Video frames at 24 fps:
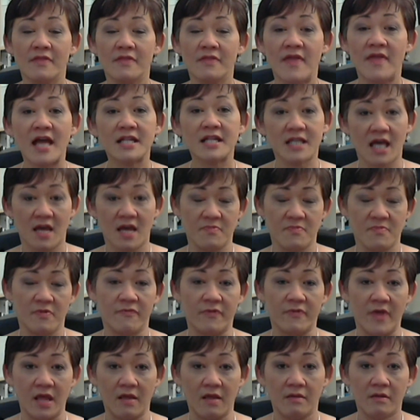that type of
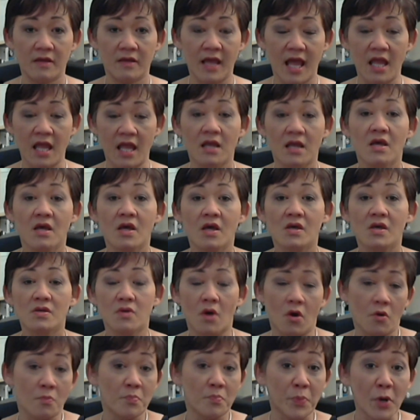thing, okay?
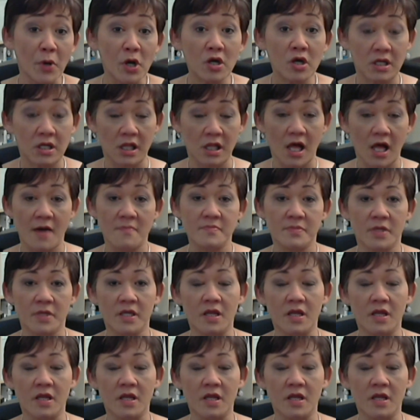Or book club,